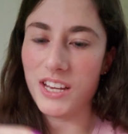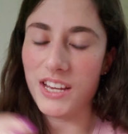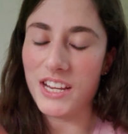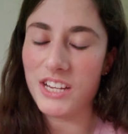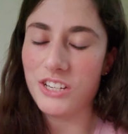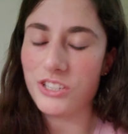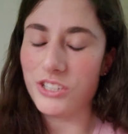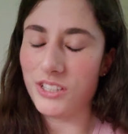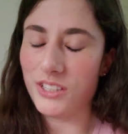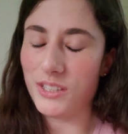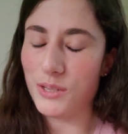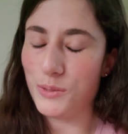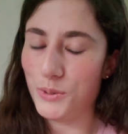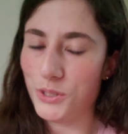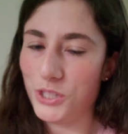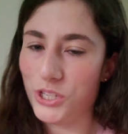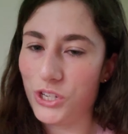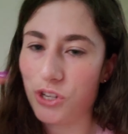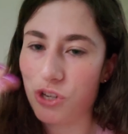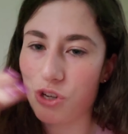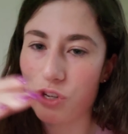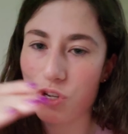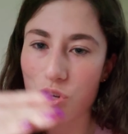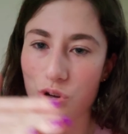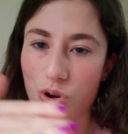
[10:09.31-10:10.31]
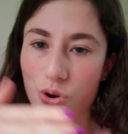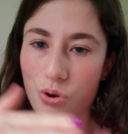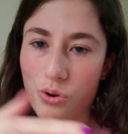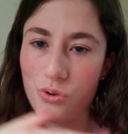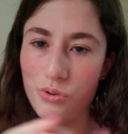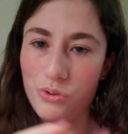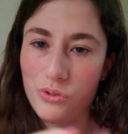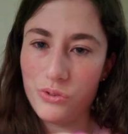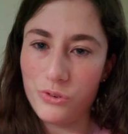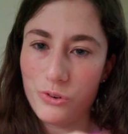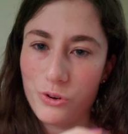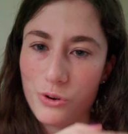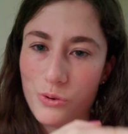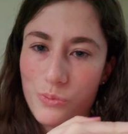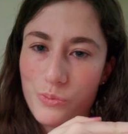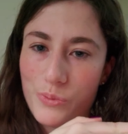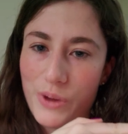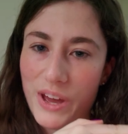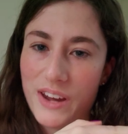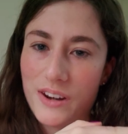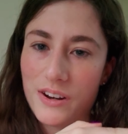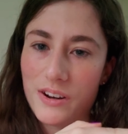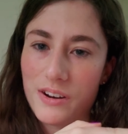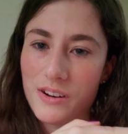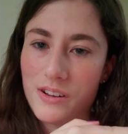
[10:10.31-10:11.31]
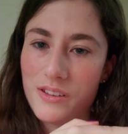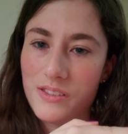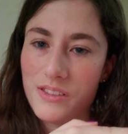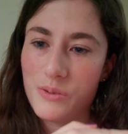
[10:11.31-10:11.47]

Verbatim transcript: it just seems to go through better